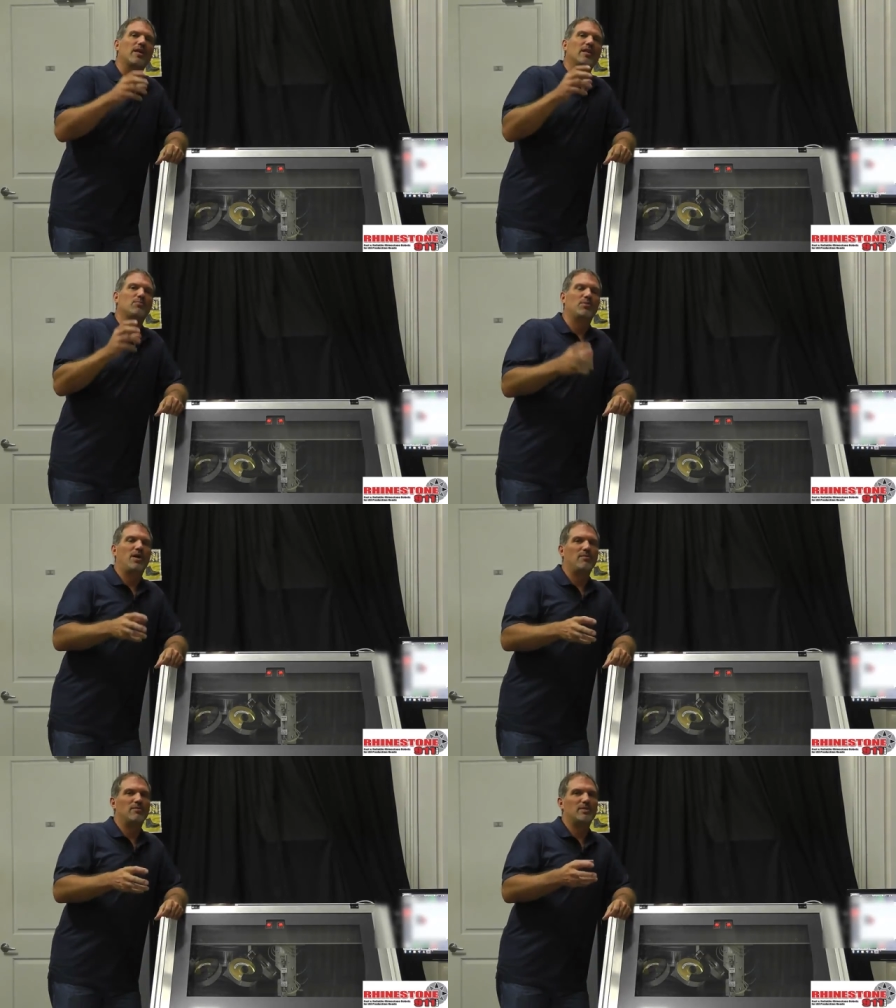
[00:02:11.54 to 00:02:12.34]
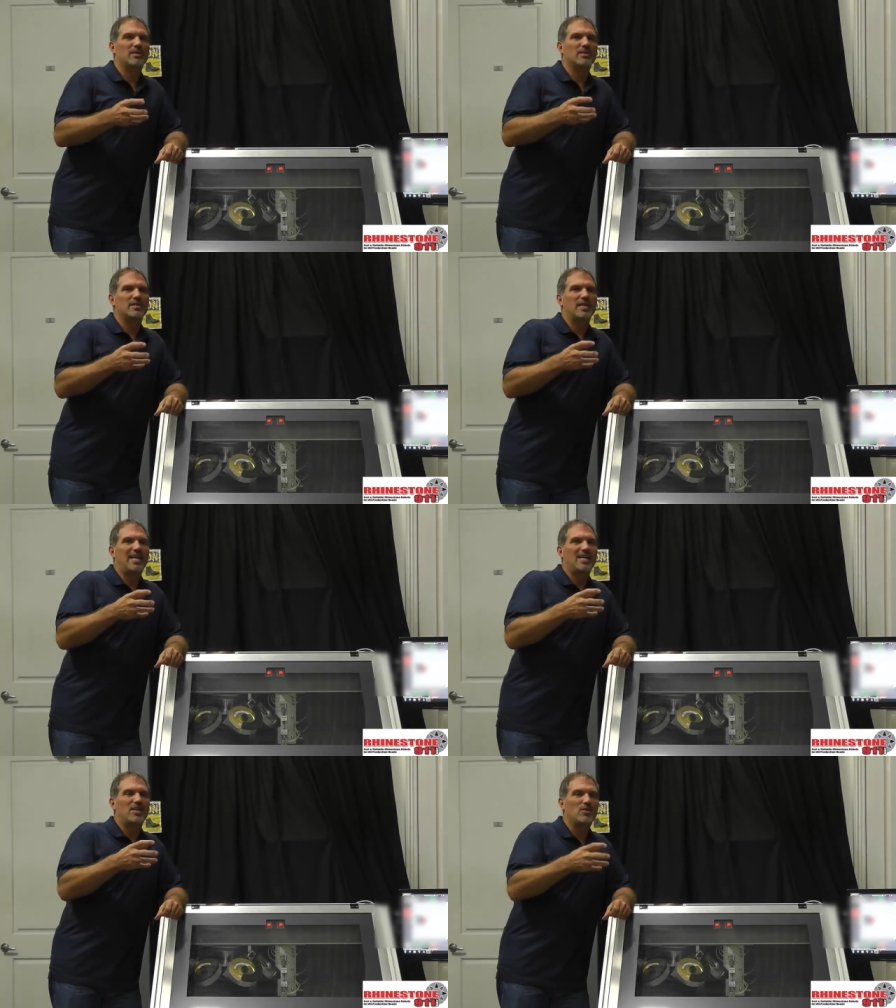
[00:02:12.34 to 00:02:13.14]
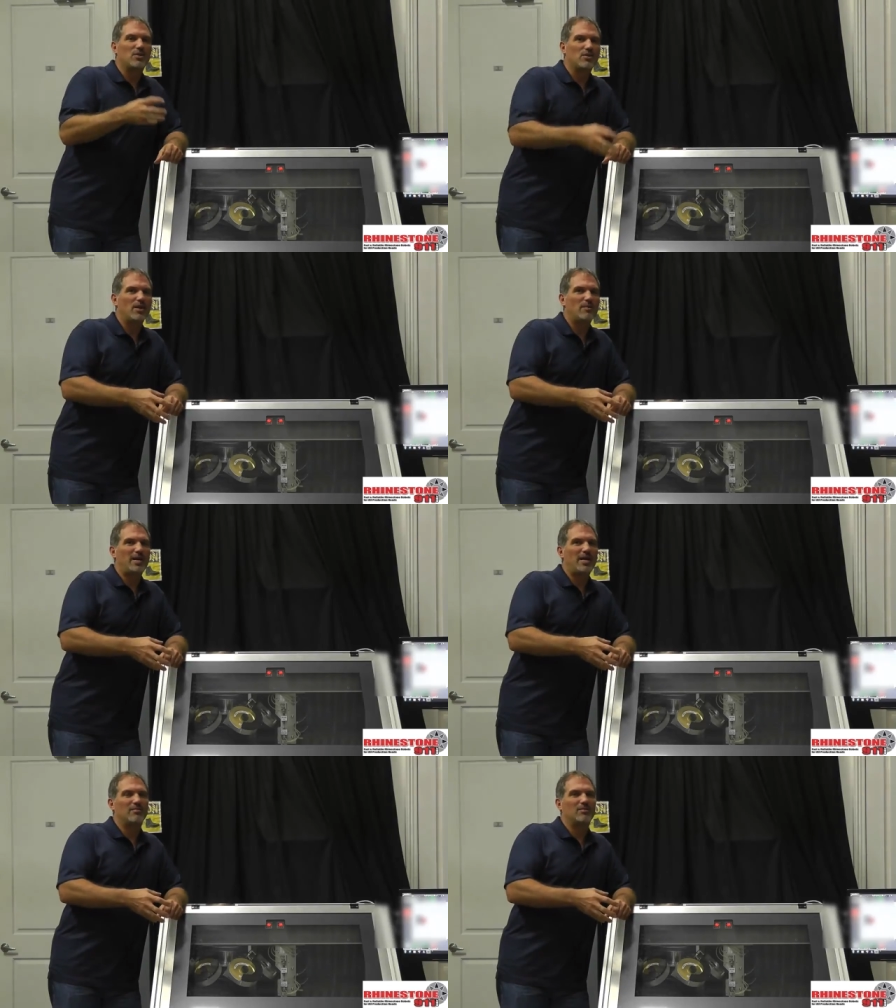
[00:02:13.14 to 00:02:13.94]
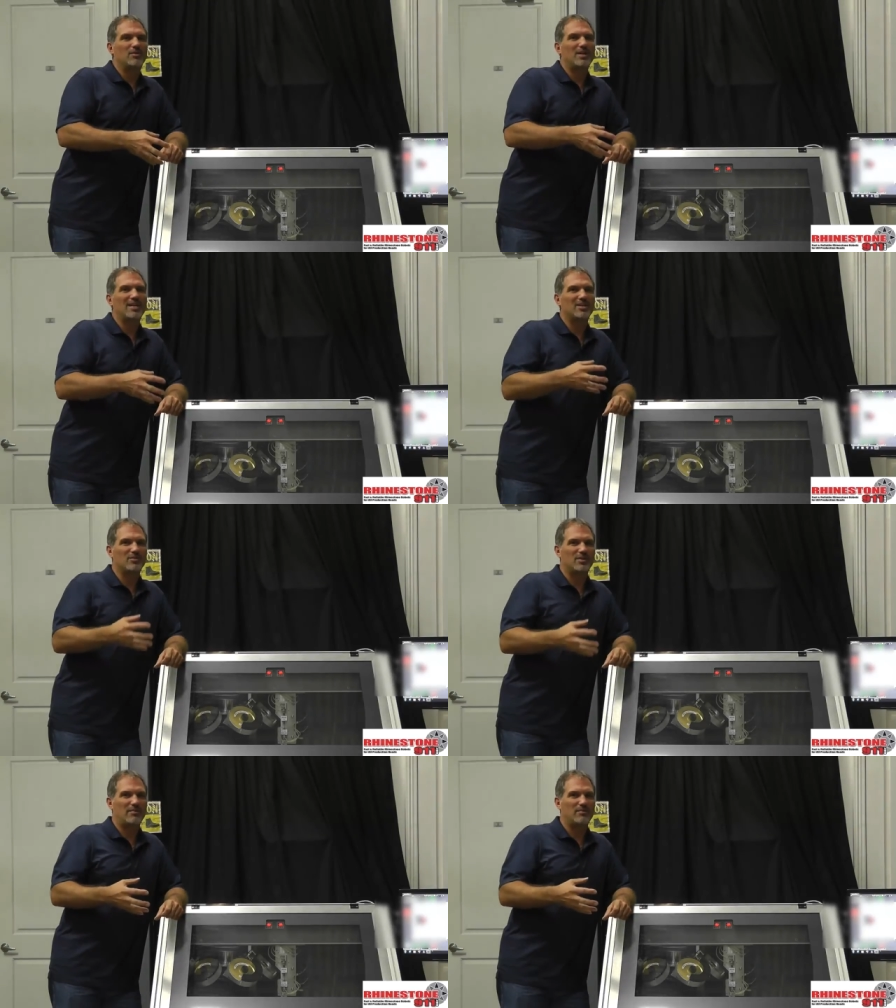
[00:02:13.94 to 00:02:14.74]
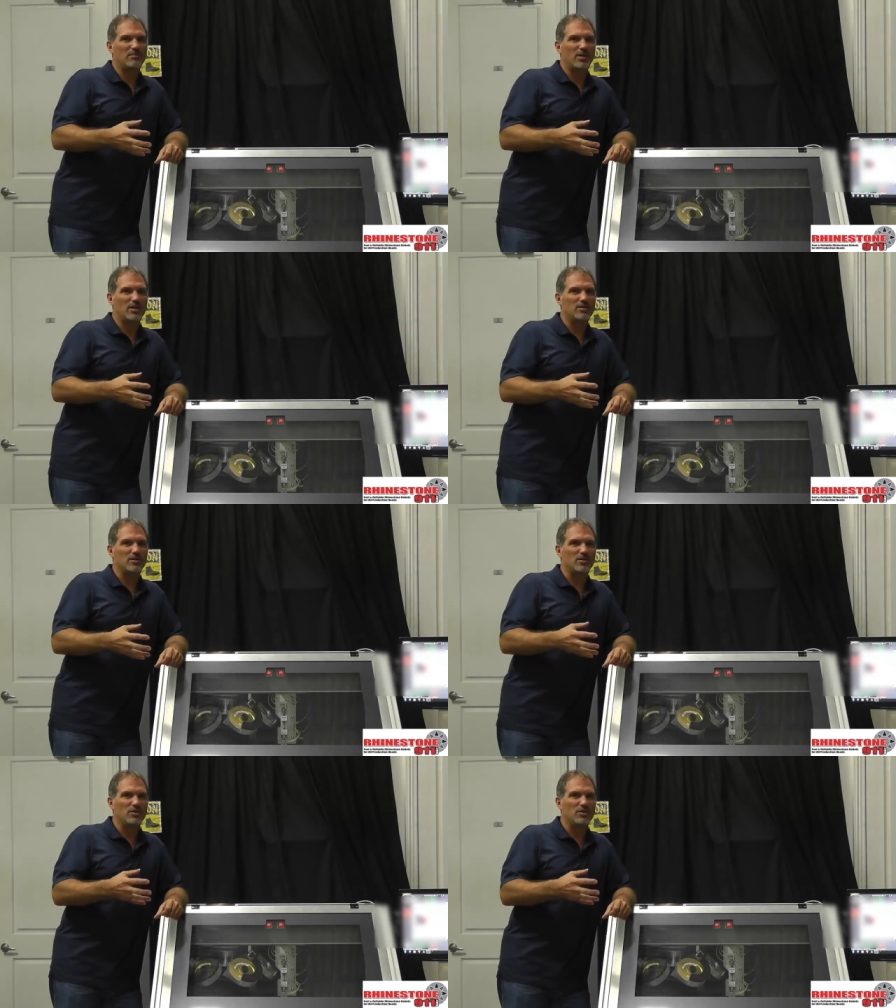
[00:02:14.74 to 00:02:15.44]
the problem is that you're not buying them direct, you don't have the margin.